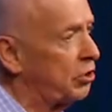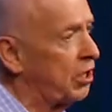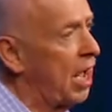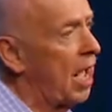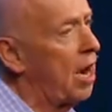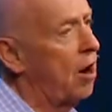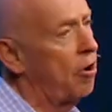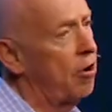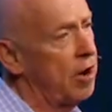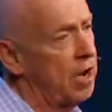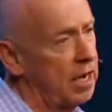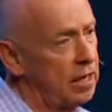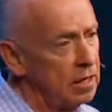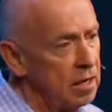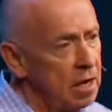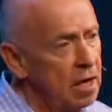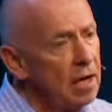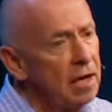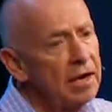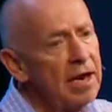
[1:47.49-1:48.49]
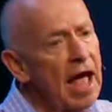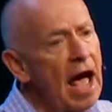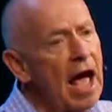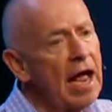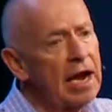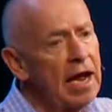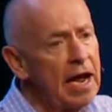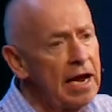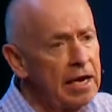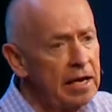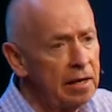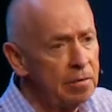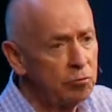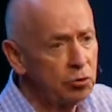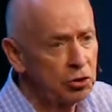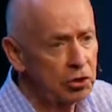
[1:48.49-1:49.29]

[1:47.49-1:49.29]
Saturday, 9 a.m.